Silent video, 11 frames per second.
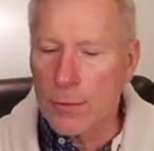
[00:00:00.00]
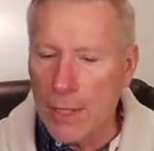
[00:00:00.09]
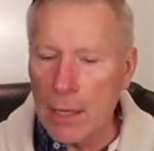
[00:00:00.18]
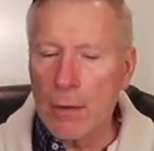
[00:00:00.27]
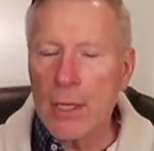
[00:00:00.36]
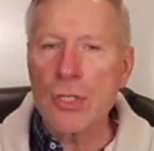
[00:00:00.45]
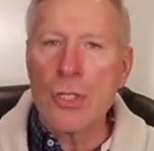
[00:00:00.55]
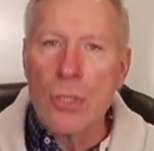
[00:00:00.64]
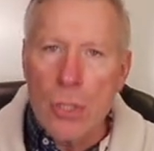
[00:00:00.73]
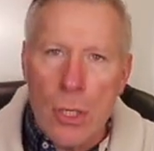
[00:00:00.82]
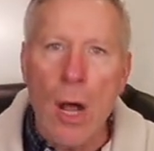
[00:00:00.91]
There is
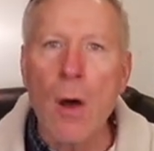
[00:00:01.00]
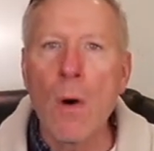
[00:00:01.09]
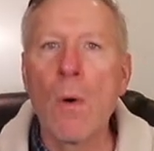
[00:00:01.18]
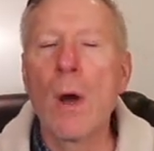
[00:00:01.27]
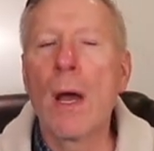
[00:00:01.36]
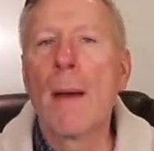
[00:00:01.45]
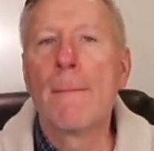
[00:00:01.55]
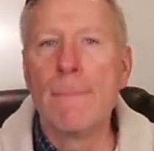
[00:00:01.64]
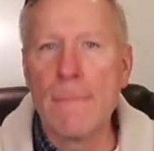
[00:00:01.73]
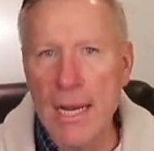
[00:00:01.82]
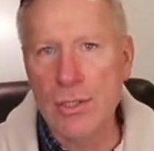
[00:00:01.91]
no
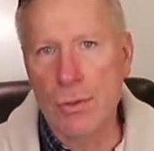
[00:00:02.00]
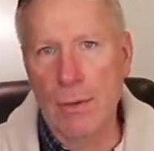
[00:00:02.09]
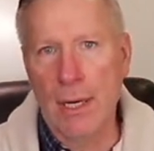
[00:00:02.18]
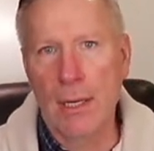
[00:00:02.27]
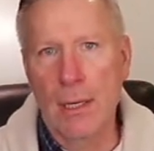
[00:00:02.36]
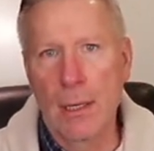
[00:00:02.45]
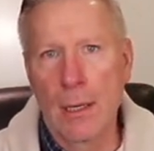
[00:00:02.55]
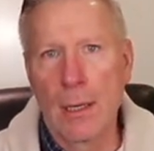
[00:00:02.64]
metric